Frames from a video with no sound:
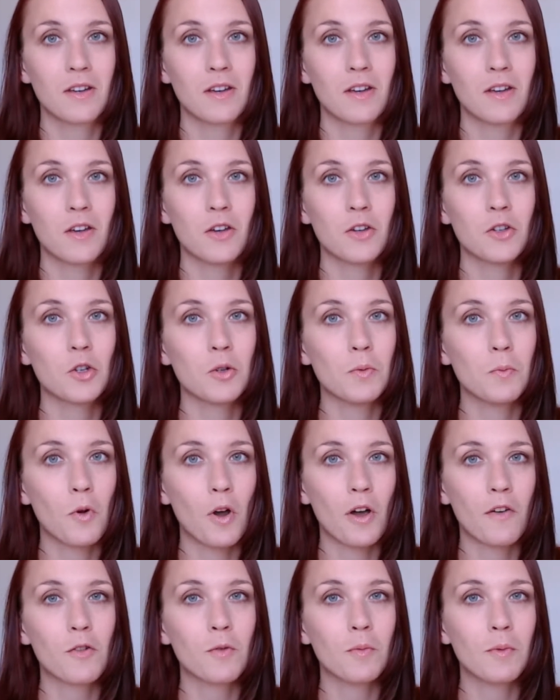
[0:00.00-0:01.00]
should
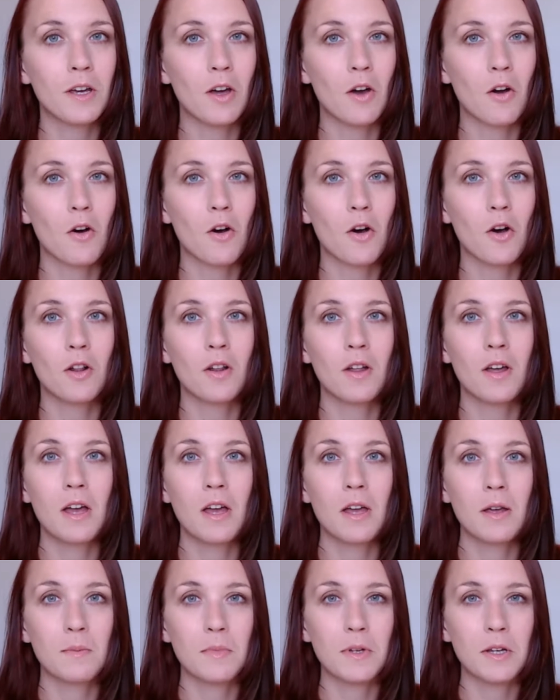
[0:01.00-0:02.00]
preferably all
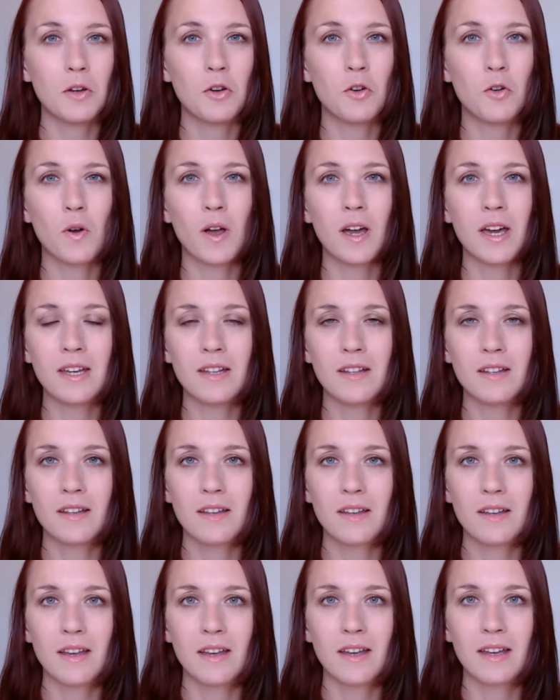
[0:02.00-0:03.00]
be great
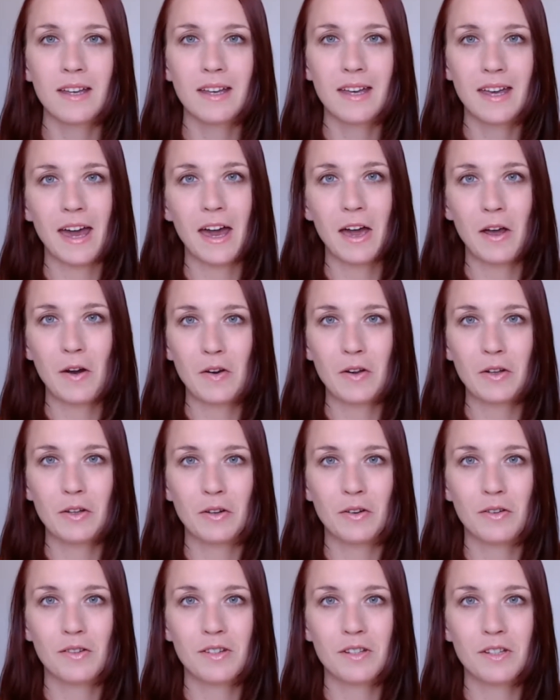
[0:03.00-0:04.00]

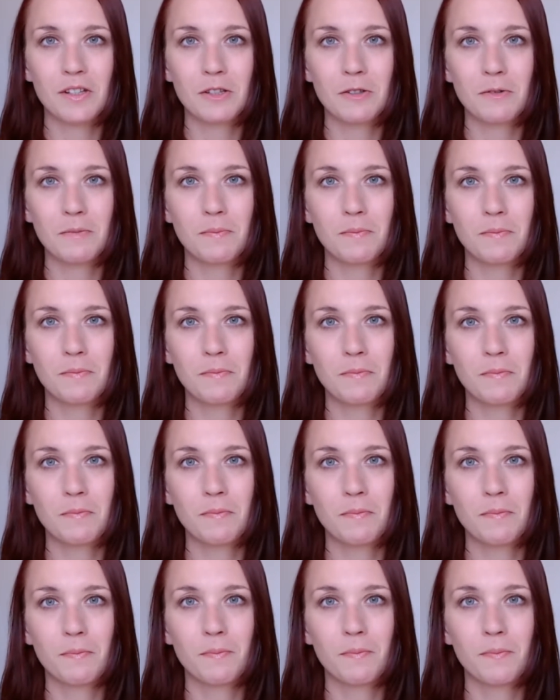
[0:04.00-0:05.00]
characters.
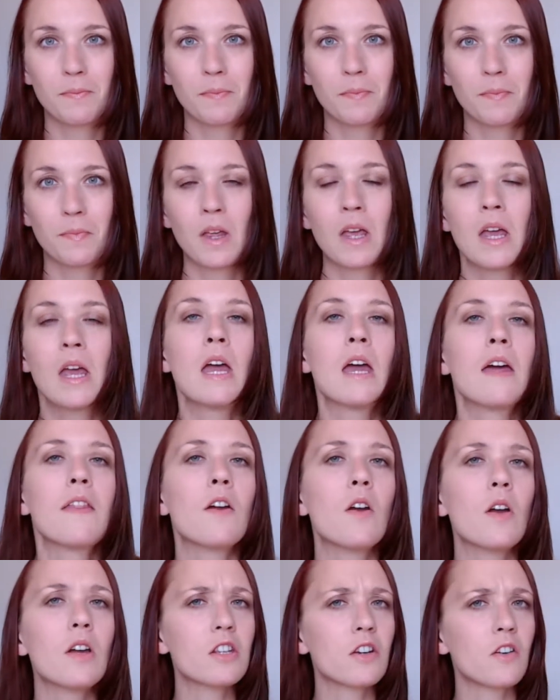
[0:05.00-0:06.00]
There
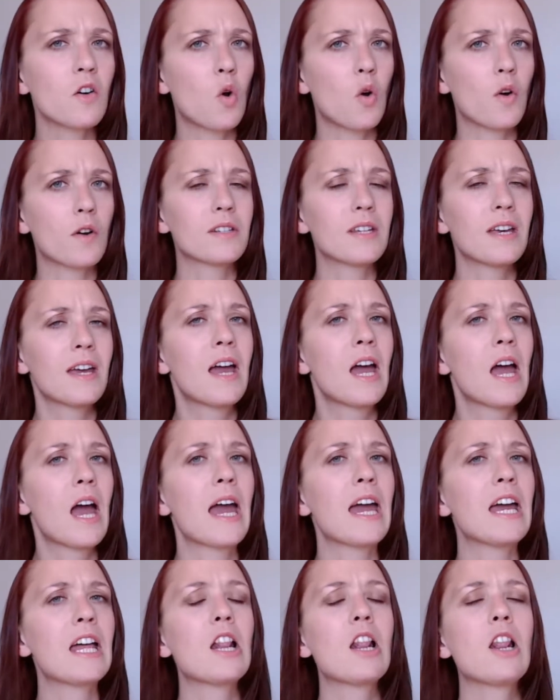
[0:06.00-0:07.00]
is, of course,
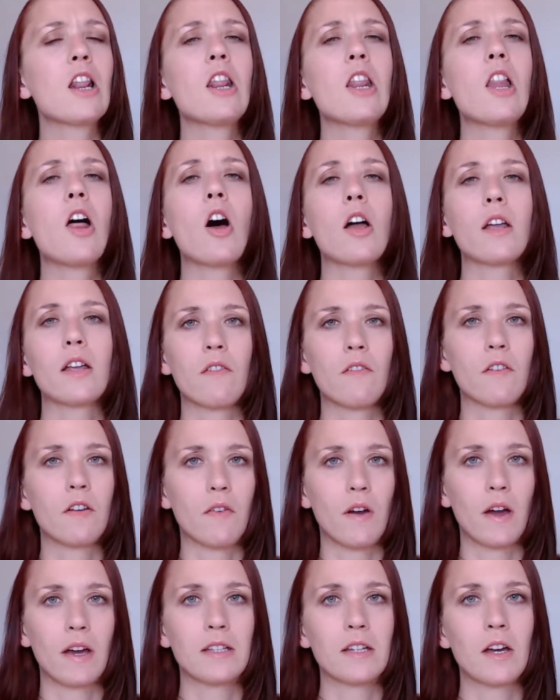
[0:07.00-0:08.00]
a lot of
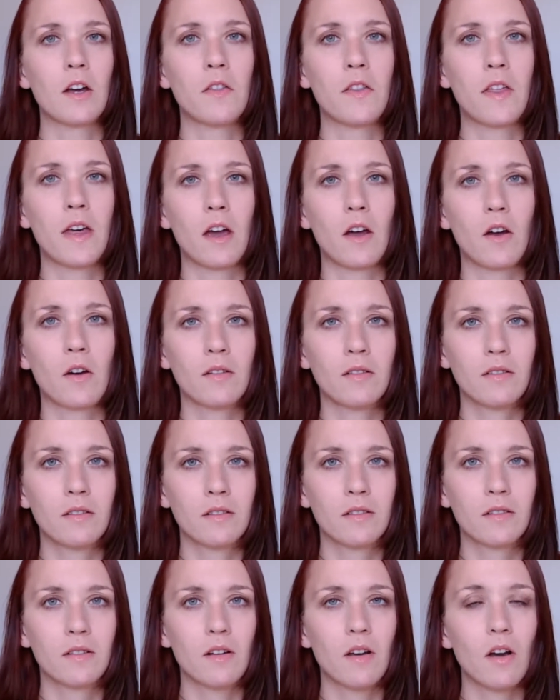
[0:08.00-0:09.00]
advice out there
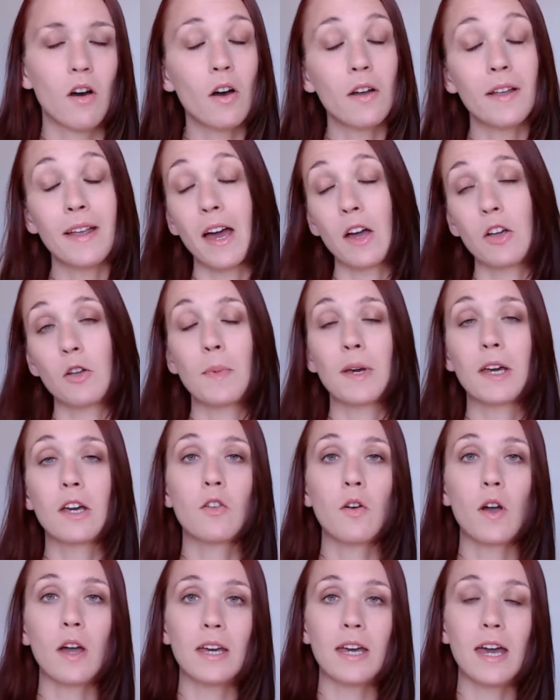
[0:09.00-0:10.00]
on how to make a
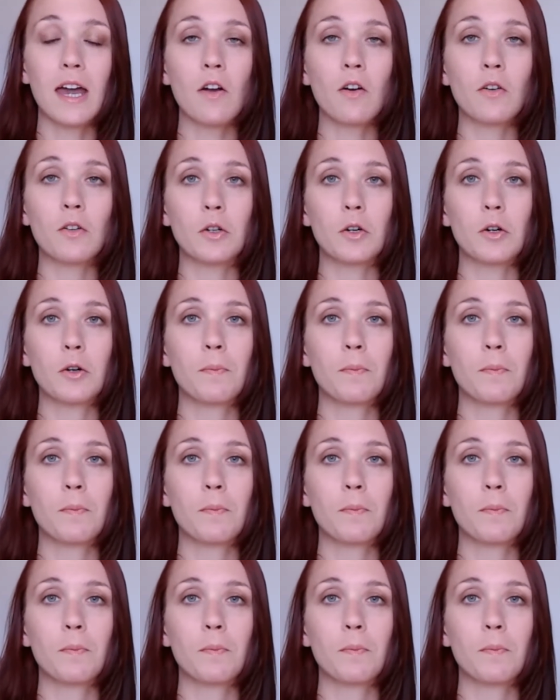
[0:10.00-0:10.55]
great character.